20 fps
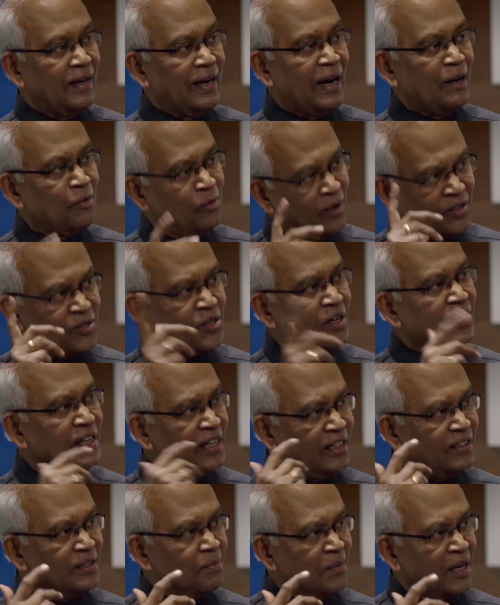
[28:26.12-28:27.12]
and we are
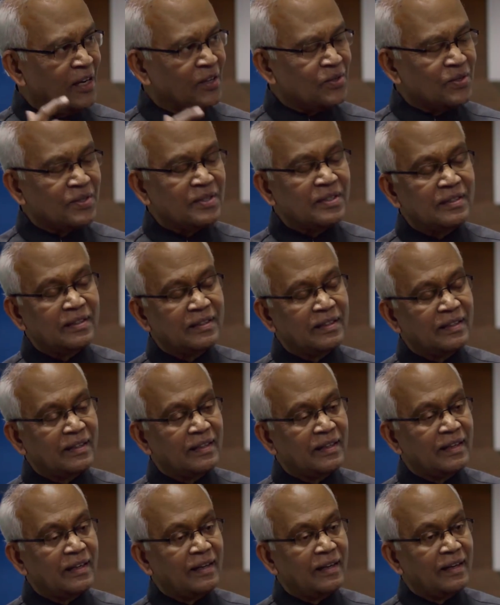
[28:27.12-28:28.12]
circling the Mars.
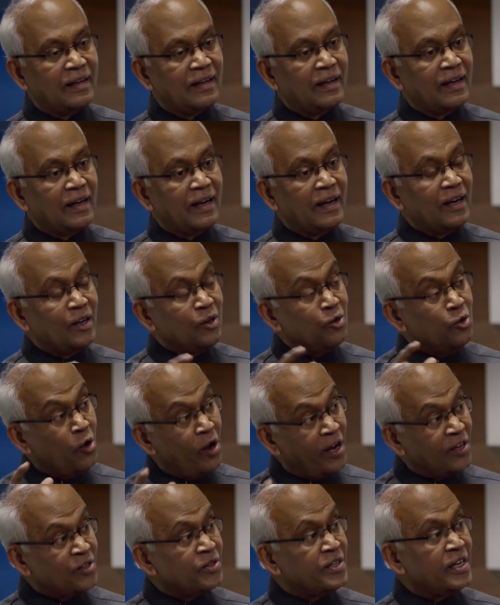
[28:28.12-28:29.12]

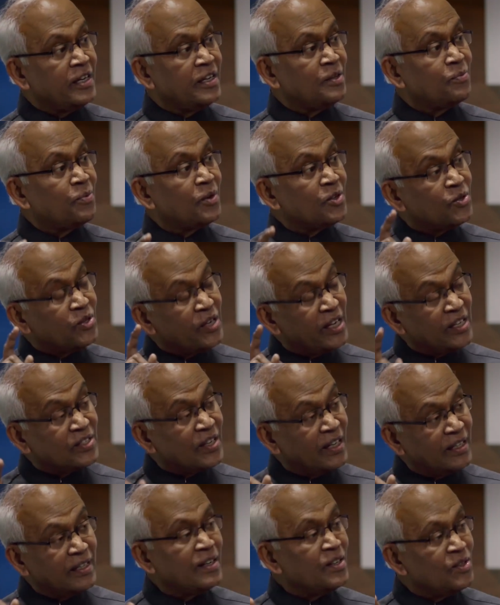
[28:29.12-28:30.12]
US did it for
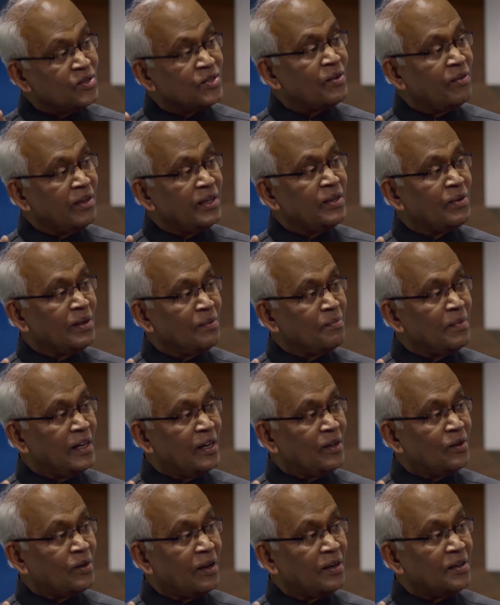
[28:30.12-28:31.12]
$671
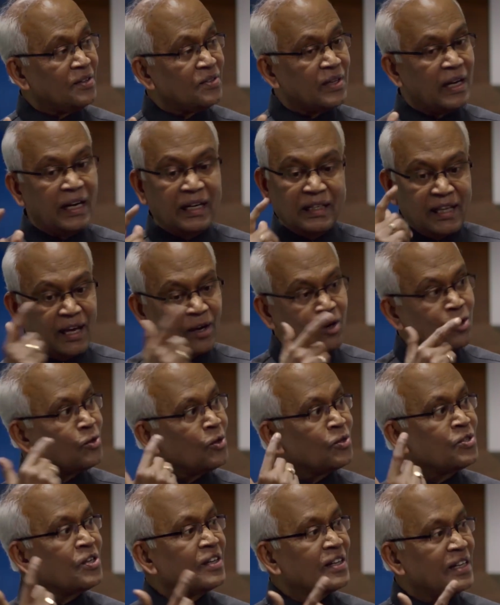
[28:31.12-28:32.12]
million and they are
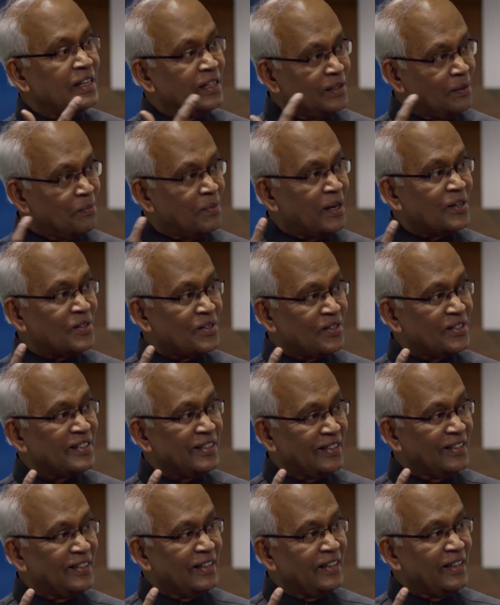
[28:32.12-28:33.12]
also circling the Mars.
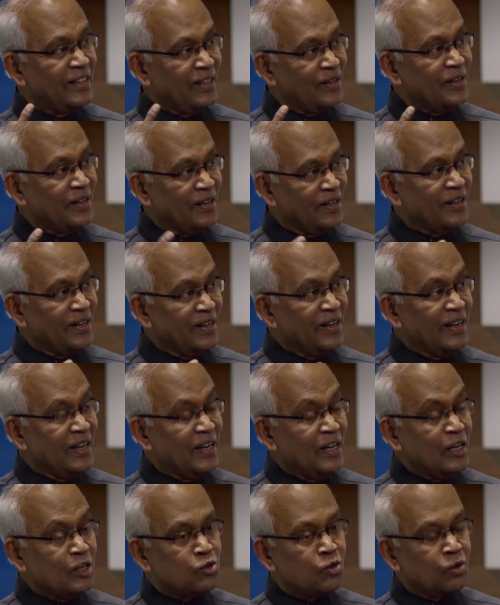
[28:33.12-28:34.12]

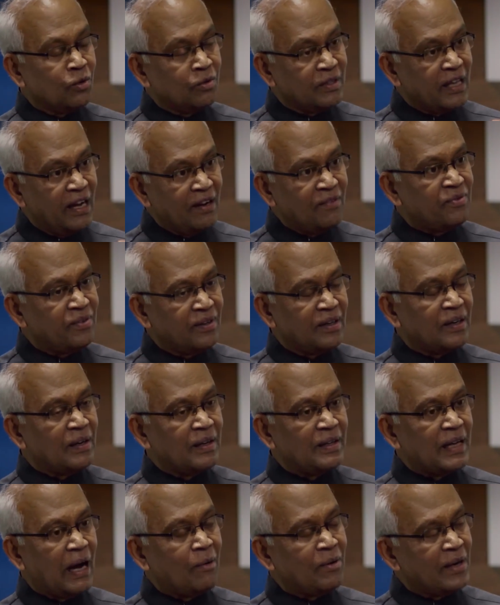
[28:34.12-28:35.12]
So
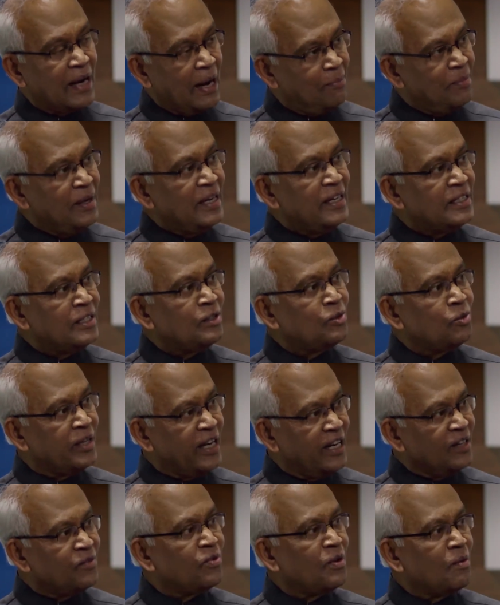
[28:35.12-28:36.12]
therefore, our ability to
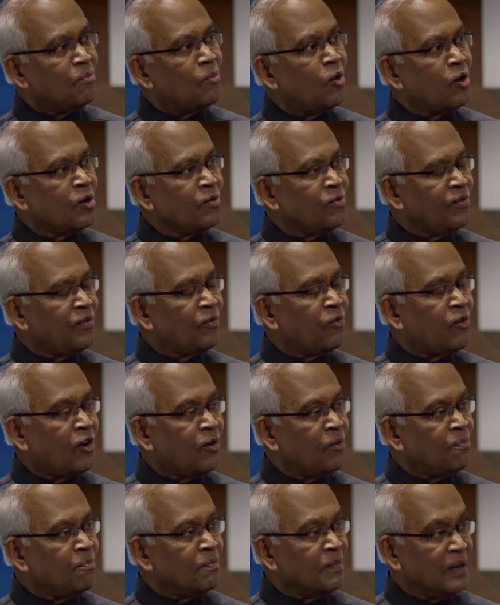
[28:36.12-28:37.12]
get from more
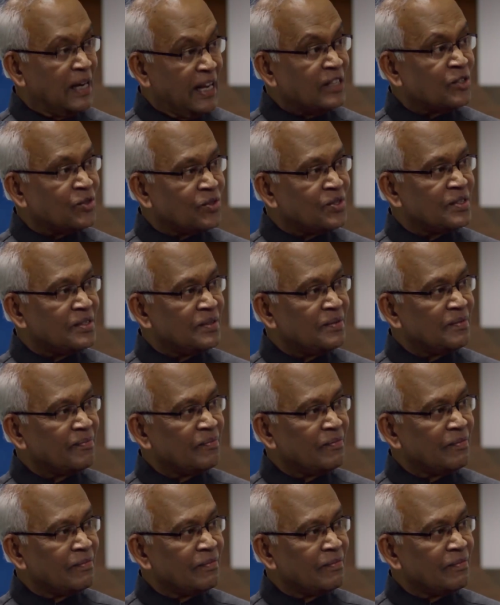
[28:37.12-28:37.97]
from less